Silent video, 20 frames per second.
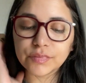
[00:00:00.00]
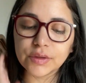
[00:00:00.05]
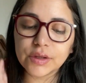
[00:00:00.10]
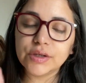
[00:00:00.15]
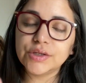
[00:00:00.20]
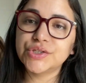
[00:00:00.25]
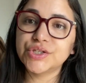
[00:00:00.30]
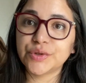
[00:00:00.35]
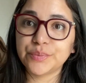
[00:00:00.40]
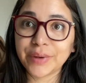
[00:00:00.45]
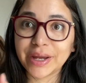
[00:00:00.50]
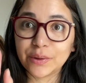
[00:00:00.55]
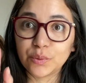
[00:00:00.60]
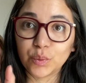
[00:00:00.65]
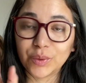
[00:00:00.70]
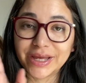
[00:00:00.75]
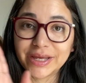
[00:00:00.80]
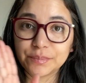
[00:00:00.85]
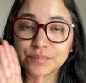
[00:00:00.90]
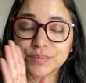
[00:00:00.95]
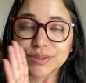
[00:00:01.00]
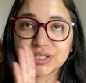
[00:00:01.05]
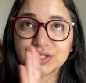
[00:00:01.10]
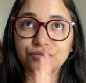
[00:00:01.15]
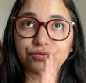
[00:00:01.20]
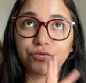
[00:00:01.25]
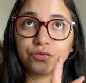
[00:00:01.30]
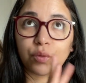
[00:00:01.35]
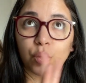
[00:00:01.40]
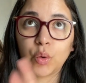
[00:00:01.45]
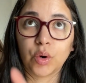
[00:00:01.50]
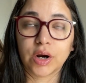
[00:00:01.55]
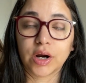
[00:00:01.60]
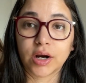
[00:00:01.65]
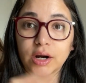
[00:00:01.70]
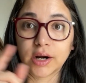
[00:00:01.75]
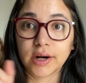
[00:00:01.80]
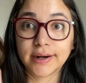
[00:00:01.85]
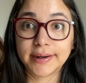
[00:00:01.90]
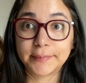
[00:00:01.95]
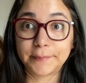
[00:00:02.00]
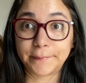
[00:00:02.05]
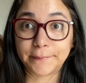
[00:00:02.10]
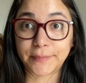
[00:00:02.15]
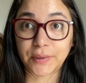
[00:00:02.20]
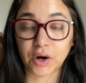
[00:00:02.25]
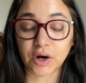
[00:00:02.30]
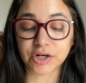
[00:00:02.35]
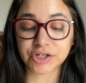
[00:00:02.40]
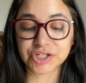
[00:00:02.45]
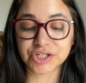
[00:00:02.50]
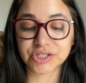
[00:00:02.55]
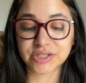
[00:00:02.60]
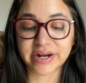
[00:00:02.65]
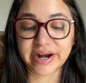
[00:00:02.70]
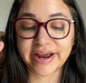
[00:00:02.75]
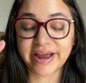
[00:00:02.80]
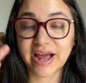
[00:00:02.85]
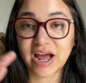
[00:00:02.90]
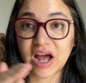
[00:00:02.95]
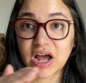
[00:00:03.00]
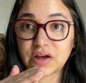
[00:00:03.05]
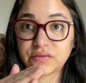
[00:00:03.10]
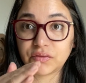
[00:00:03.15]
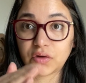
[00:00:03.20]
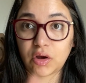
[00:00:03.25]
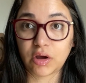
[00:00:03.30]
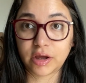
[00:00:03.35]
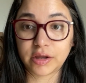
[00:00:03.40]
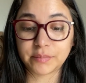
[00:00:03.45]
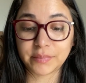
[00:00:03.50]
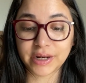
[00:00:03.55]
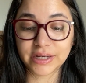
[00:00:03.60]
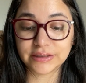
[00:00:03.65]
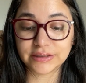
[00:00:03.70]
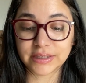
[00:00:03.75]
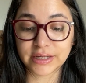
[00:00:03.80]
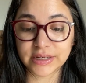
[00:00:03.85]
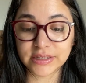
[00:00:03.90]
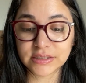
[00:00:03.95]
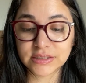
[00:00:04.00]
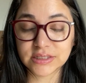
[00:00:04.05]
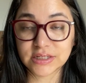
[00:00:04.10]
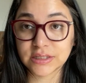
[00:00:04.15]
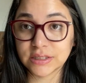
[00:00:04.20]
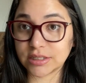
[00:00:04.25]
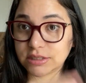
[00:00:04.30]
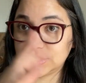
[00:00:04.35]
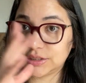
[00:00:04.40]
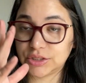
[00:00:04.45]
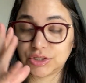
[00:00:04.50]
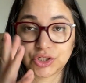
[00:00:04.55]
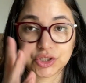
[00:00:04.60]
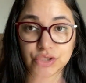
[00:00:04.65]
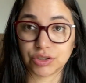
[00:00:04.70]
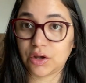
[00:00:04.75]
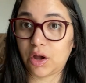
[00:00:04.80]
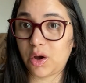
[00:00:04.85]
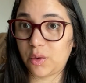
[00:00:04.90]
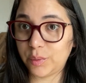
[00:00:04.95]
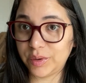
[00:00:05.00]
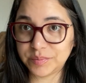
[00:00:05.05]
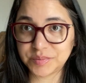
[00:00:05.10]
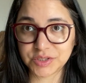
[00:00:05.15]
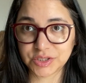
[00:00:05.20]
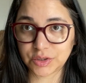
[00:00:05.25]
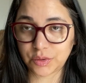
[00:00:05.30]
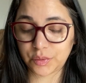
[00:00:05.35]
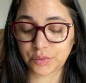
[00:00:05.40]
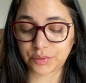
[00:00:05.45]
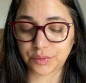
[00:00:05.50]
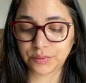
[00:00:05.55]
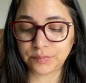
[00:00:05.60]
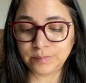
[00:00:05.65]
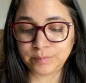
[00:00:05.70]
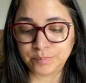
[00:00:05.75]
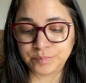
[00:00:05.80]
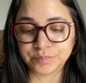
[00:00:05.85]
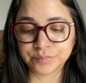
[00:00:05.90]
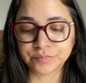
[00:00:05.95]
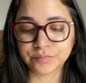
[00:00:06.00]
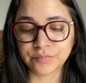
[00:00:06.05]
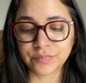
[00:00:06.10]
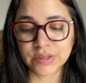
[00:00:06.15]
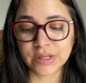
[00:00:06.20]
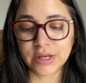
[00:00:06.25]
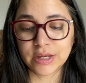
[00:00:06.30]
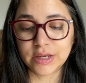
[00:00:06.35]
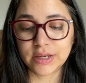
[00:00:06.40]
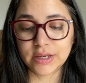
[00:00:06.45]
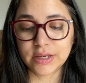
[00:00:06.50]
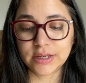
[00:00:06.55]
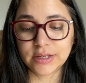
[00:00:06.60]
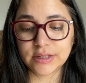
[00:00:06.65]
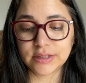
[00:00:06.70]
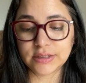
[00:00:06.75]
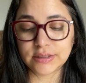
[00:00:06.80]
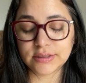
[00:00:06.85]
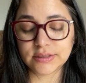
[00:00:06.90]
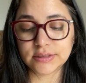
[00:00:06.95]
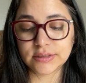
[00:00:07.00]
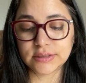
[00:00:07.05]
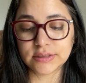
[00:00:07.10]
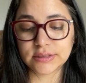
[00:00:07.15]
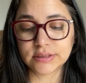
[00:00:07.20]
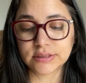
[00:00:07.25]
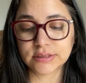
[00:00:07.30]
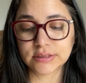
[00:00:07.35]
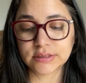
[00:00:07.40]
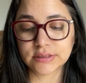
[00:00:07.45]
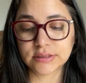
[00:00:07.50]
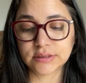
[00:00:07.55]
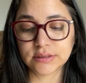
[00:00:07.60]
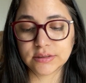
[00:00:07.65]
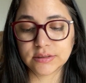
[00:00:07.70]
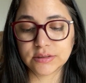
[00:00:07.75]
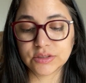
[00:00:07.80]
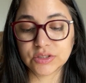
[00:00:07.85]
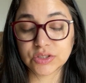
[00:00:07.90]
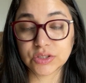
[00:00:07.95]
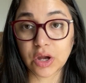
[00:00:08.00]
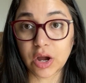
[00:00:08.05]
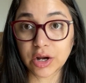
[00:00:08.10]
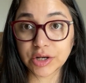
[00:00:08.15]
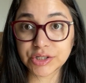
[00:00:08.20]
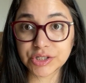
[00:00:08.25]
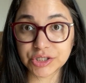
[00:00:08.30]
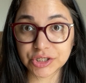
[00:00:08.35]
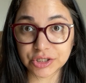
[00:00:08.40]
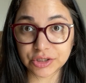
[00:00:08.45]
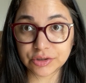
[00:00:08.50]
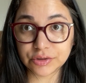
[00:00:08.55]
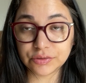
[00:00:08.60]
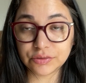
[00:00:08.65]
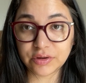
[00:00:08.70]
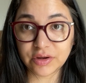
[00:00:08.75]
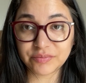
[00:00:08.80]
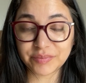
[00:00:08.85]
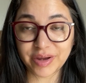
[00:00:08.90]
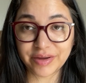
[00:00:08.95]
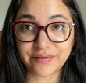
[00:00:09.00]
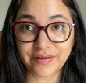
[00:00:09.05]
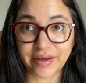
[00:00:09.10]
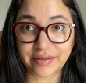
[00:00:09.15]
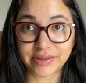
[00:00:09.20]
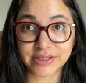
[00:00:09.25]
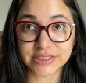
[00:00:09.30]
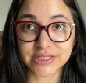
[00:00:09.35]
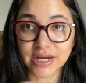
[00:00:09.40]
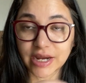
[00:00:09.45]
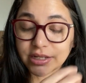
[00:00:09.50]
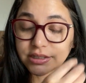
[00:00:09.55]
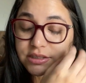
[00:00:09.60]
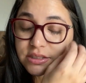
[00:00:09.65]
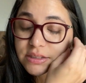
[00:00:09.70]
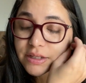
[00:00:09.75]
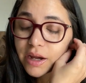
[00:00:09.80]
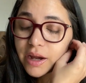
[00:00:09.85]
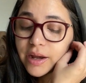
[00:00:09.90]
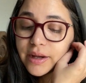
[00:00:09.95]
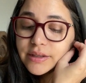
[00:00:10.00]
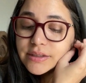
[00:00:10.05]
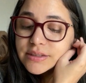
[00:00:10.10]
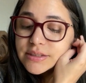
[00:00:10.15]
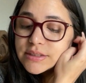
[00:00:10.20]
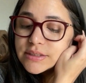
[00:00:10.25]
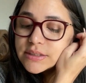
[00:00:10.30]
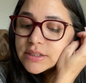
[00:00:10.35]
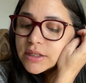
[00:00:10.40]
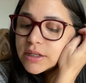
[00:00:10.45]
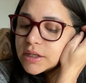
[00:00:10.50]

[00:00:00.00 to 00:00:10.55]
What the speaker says: So my whips for March that I have on my list, and this is just all whips total, is sock 2 of my Valentine socks,